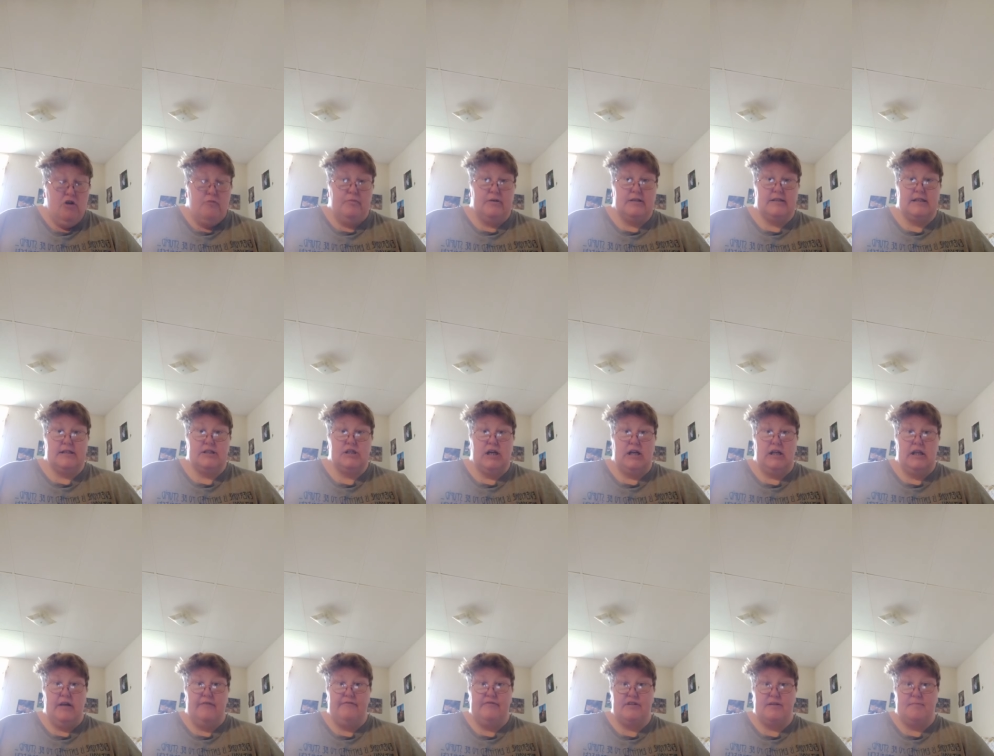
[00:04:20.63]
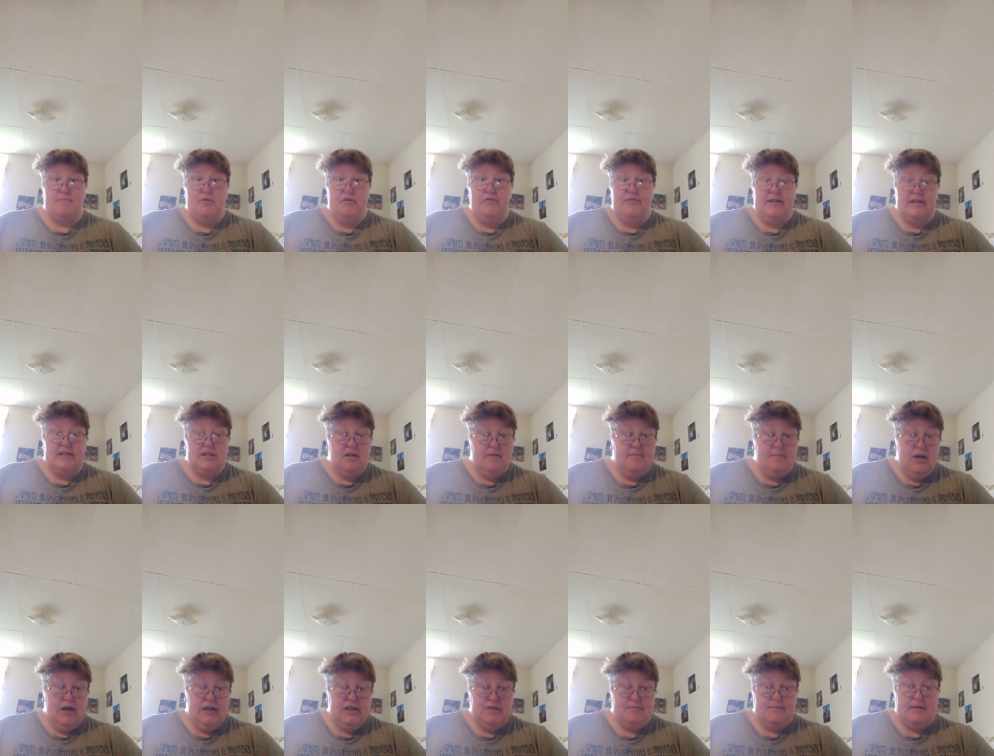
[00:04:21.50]
But since I loved the movie so
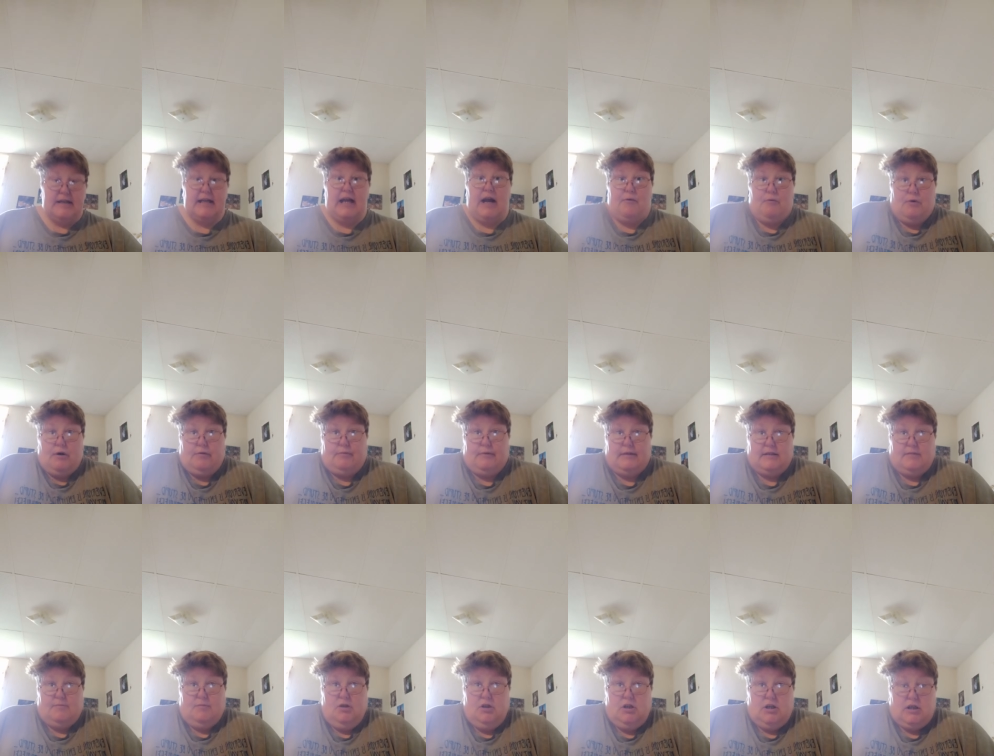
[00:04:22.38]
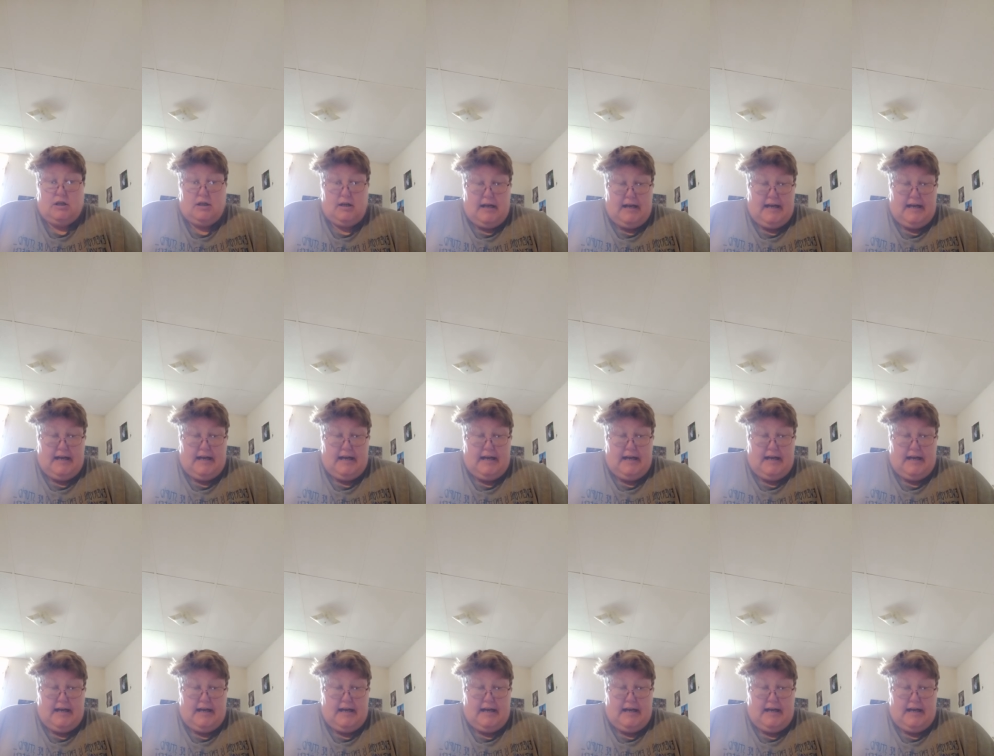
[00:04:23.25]
much, I'm like I want to read the book.